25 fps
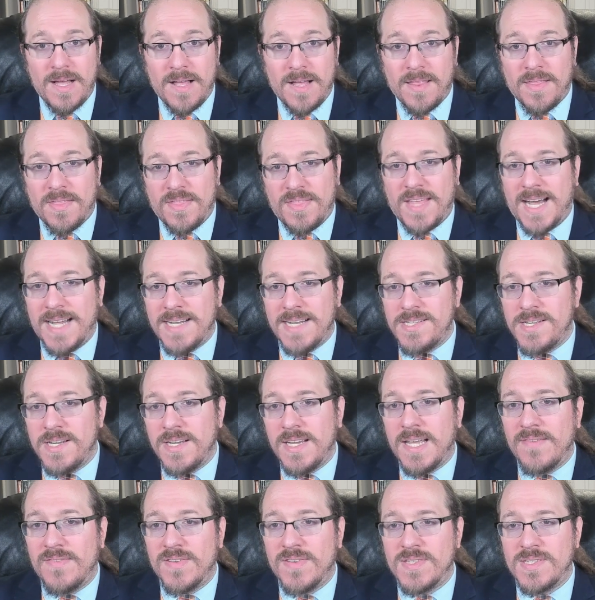That
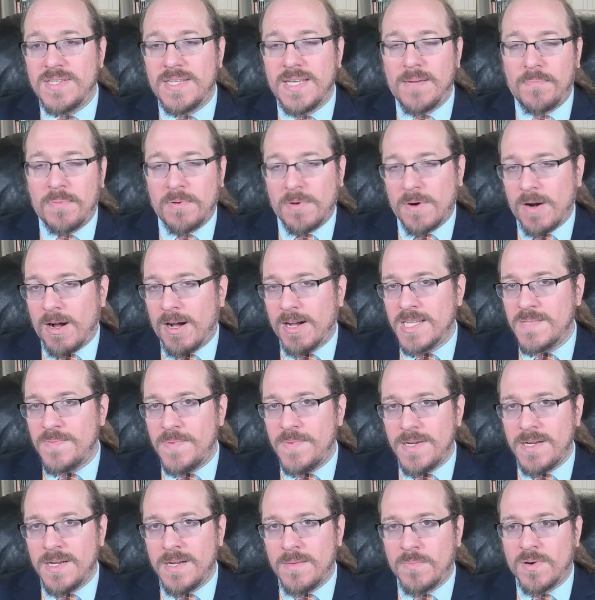should give us the
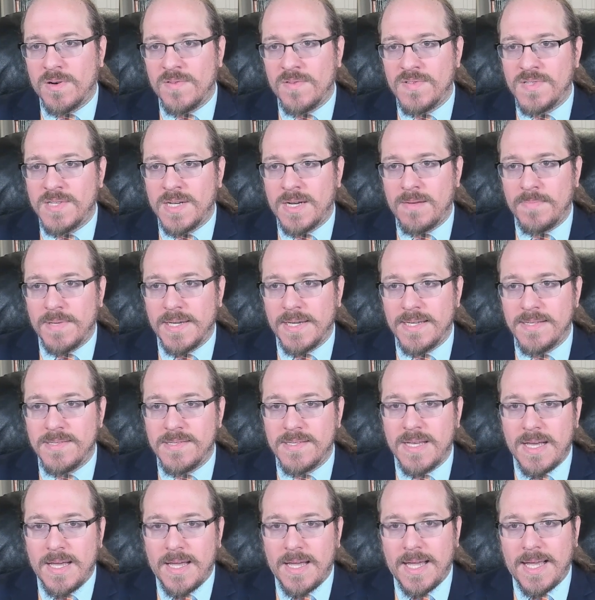approximate number of
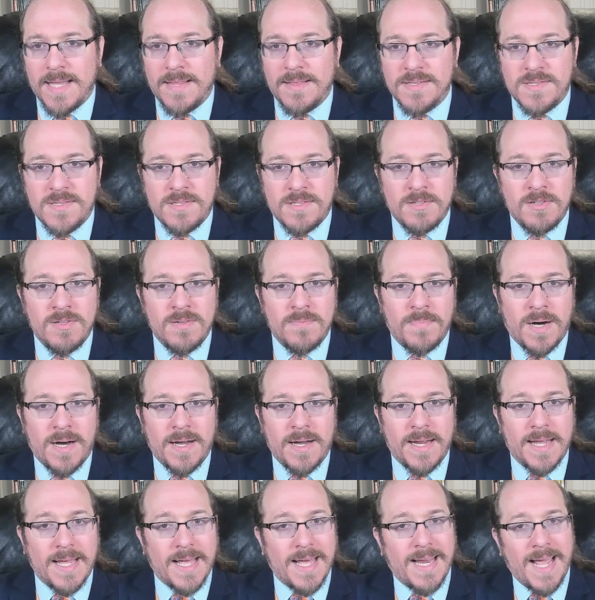zombies in the student
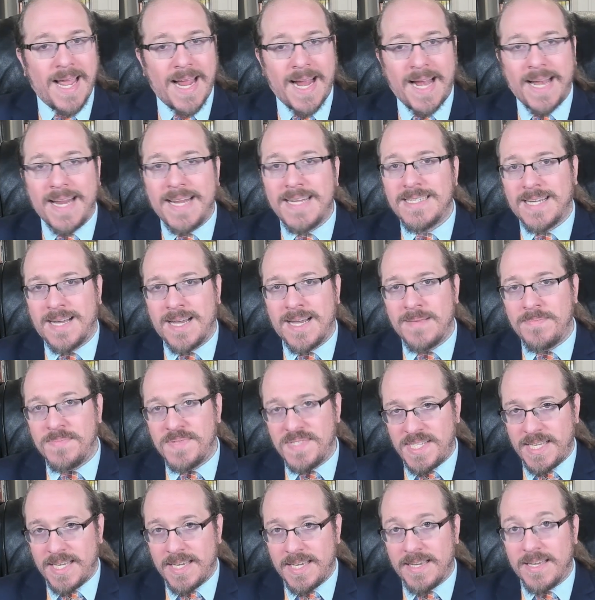body at any time
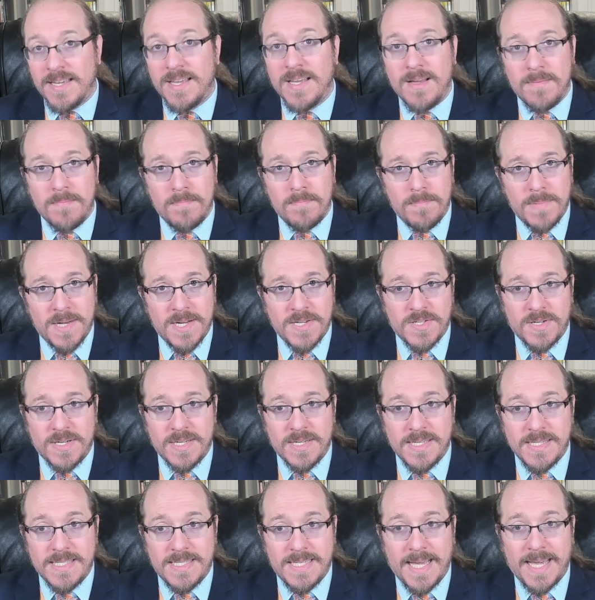t measured
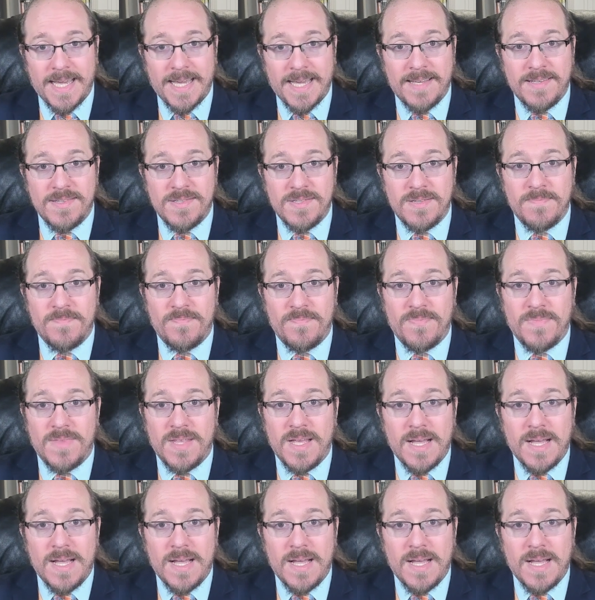in days.